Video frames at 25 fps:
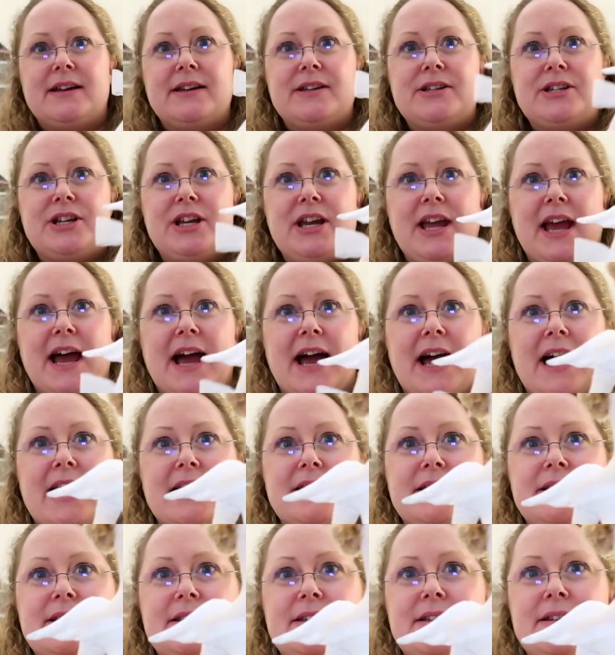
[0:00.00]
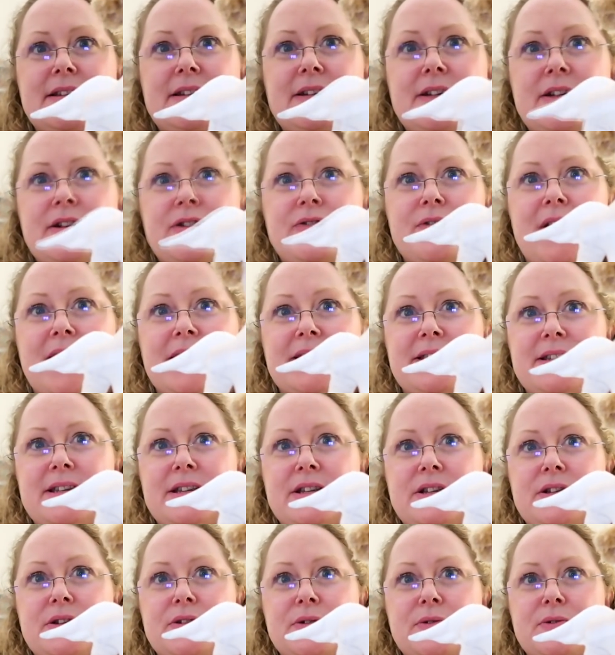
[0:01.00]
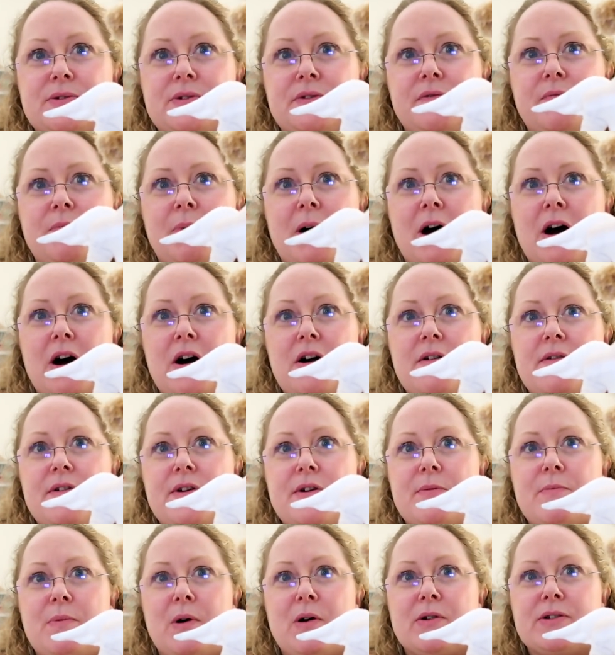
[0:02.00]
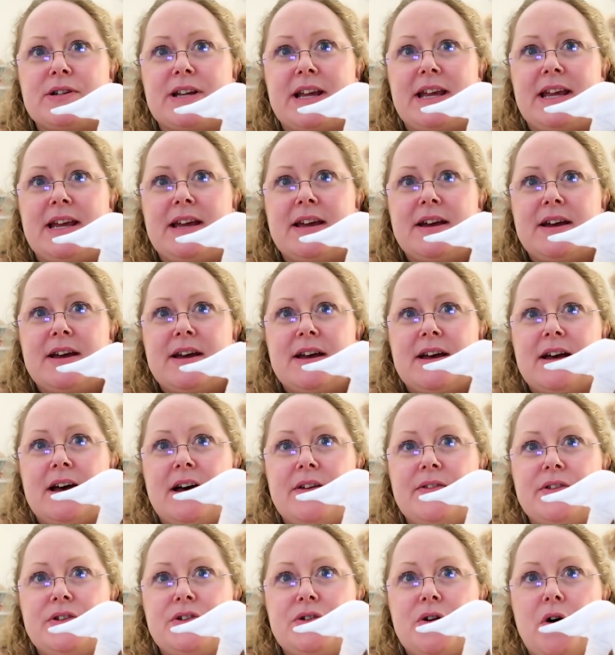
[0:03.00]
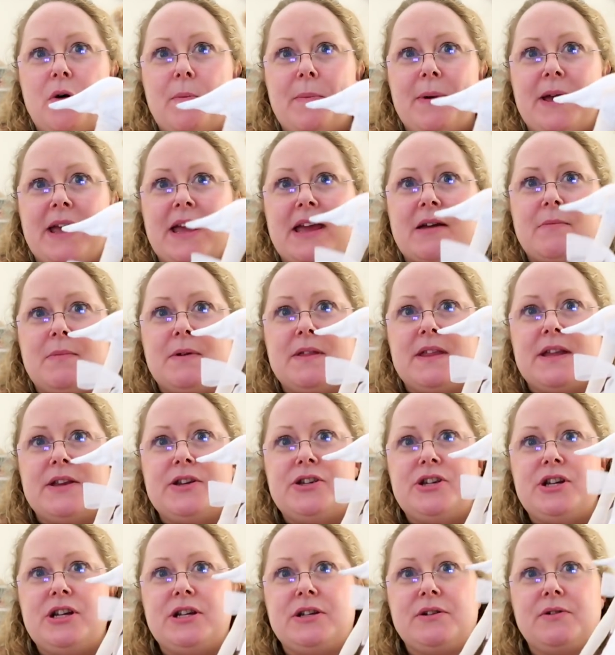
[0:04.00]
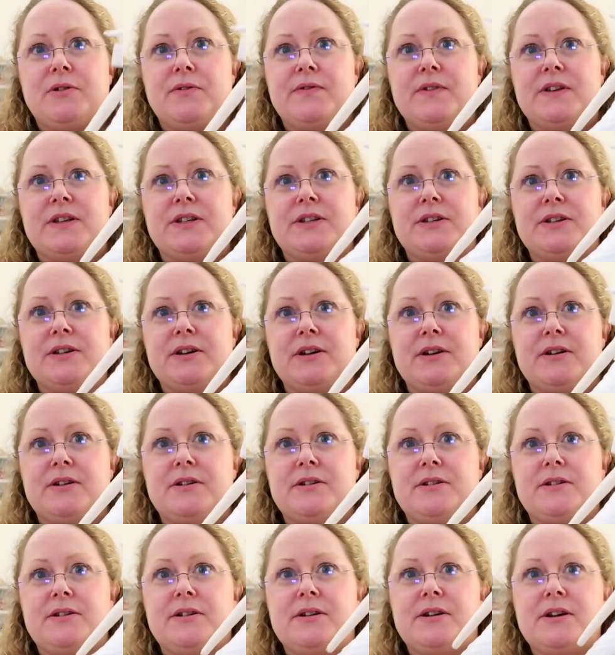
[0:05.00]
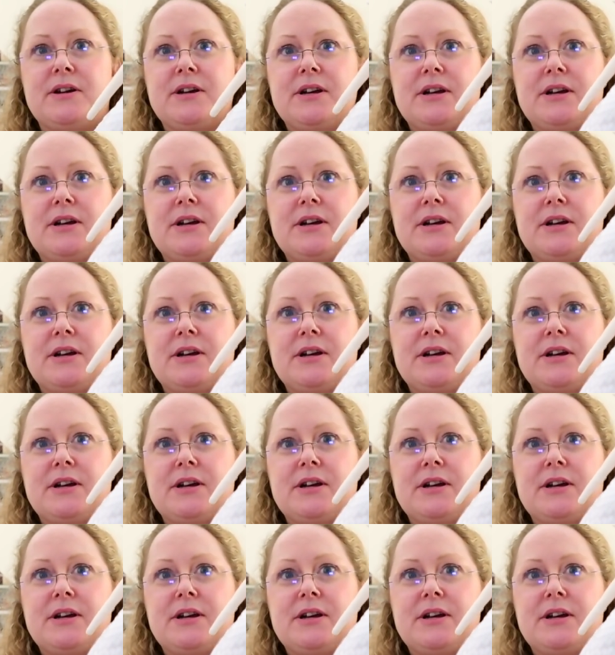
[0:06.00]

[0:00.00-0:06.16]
she has her dress is sort of part of her body at the top here but then she's got this skirt